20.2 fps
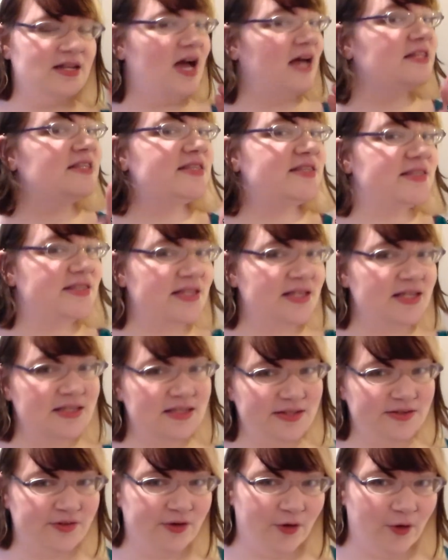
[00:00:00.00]
not
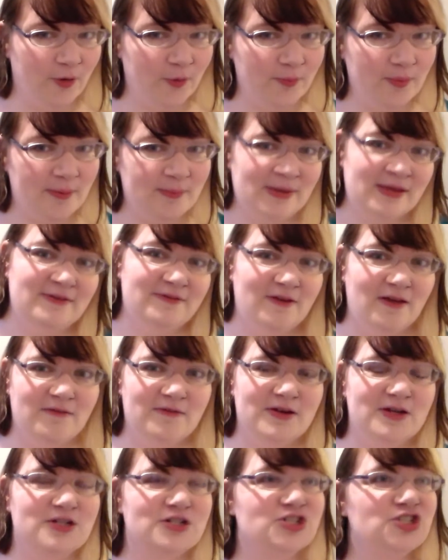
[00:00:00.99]
seasonal, but my
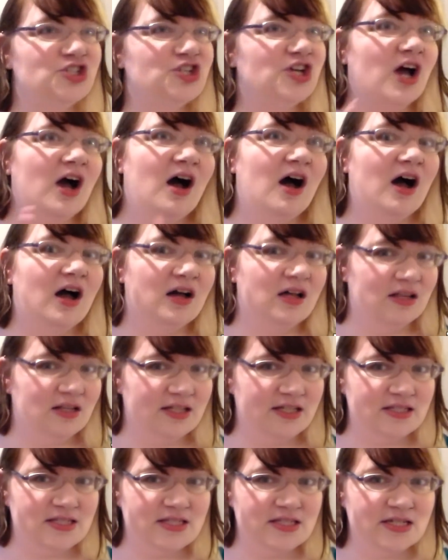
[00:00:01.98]
favorite
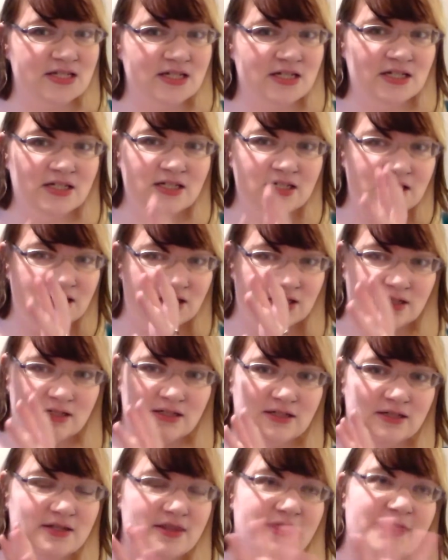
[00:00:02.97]
chocolate
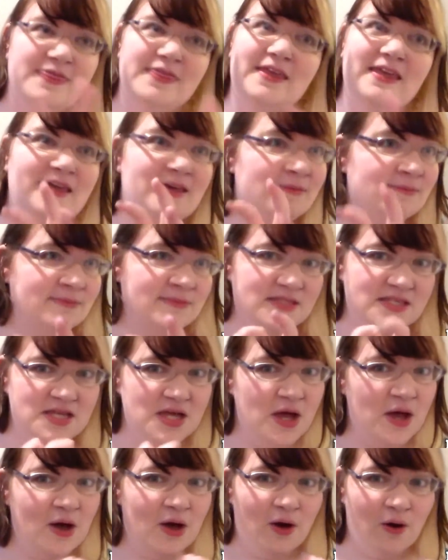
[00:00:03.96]

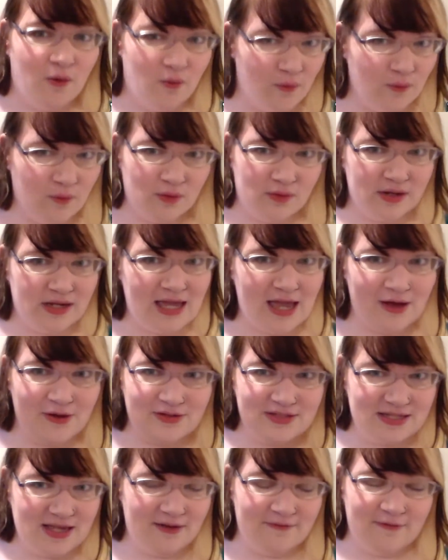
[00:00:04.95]
themed
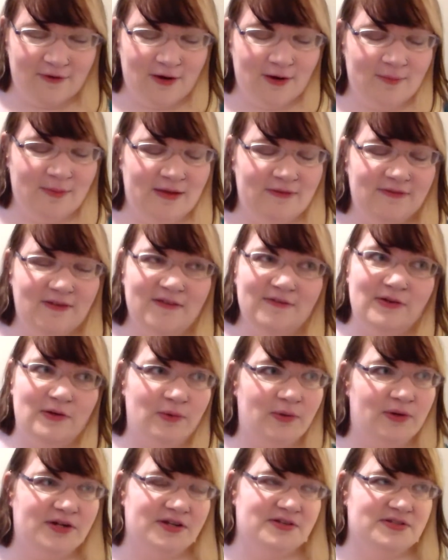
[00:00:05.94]
Oreos ever. My
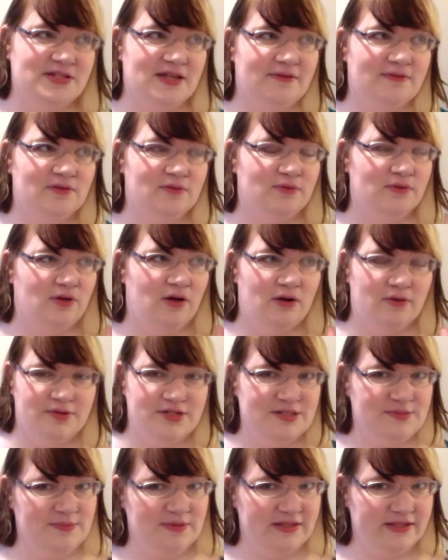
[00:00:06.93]
favorite Oreos ever will
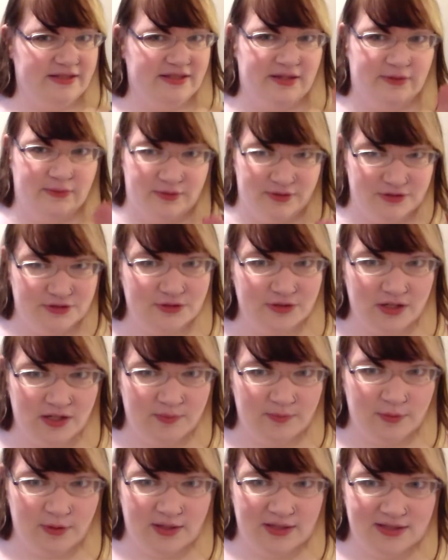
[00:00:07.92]
always be the orange
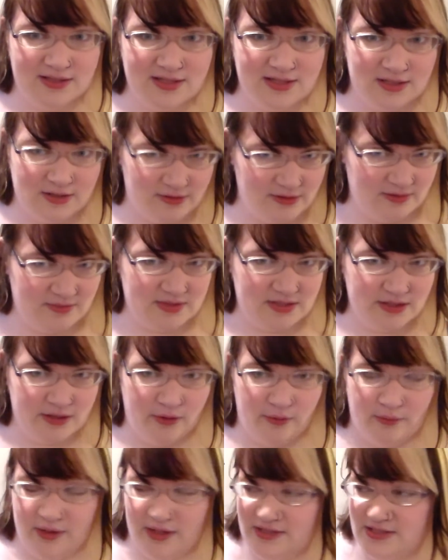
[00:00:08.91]
cream ones, the
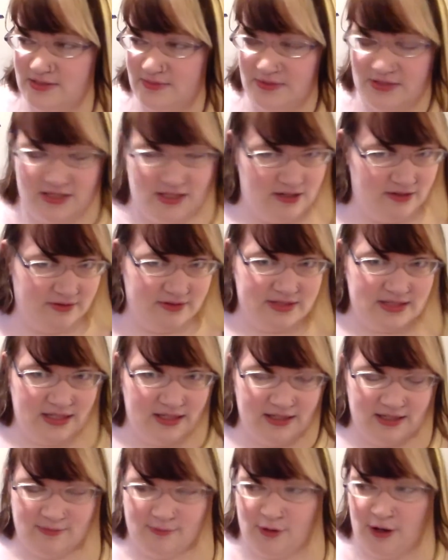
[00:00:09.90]
creamsicle ones, which they don't
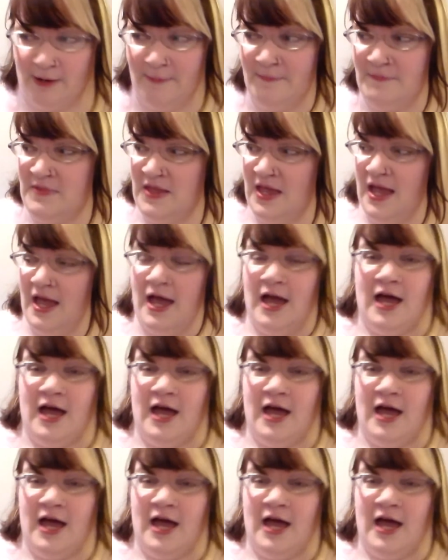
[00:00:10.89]
sell anymore.